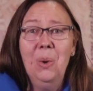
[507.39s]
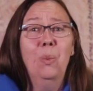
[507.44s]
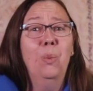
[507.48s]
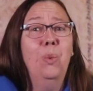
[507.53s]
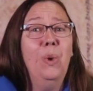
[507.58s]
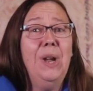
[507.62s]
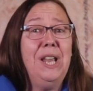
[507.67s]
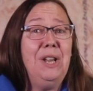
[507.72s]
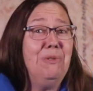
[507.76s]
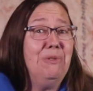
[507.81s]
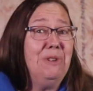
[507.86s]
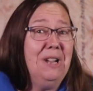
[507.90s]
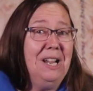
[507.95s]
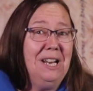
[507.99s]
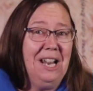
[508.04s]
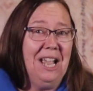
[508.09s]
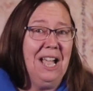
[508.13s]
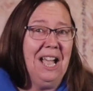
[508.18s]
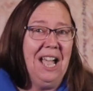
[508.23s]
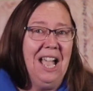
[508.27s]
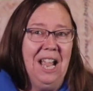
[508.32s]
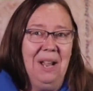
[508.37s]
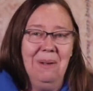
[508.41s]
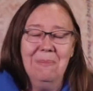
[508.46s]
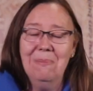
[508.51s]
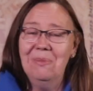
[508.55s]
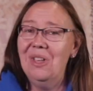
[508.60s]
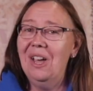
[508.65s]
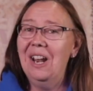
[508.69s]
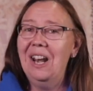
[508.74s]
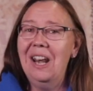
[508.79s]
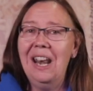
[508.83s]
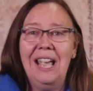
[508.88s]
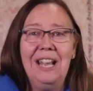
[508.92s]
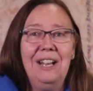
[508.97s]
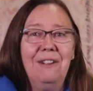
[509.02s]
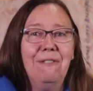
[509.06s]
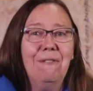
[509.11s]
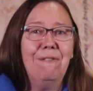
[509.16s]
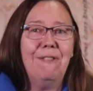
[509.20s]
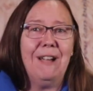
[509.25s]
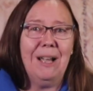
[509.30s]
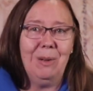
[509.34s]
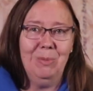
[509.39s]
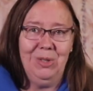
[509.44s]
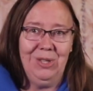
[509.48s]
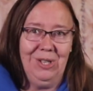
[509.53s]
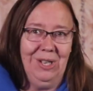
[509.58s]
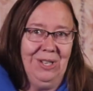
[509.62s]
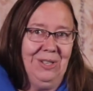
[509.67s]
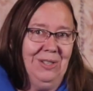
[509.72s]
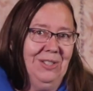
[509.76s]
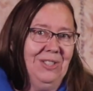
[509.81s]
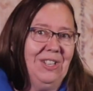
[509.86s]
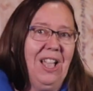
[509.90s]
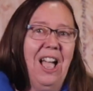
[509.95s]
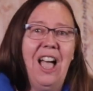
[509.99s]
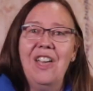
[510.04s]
we really hope that, like fountains,